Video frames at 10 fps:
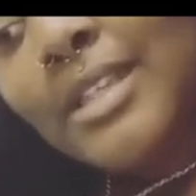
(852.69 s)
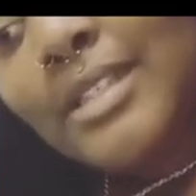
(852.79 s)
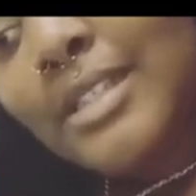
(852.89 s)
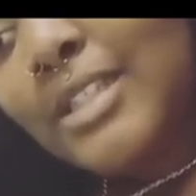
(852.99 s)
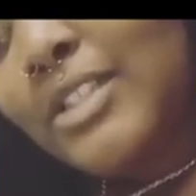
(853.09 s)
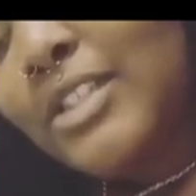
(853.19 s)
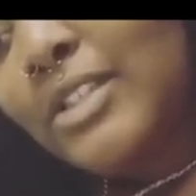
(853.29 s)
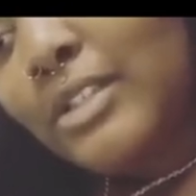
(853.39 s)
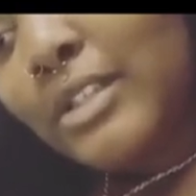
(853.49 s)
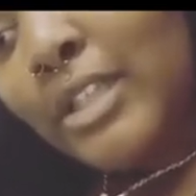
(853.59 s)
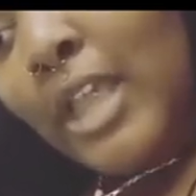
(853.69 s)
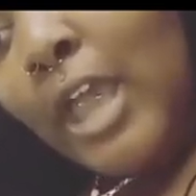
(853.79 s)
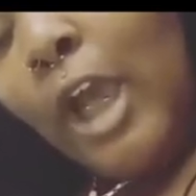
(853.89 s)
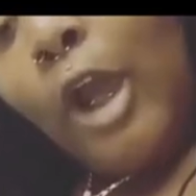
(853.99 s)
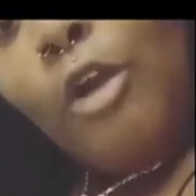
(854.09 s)
cousins, and sisters,
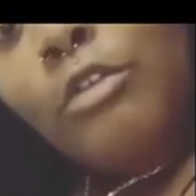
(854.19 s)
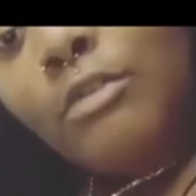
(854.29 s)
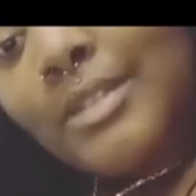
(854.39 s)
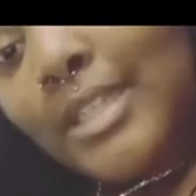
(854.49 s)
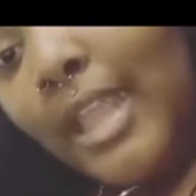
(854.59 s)
uncles,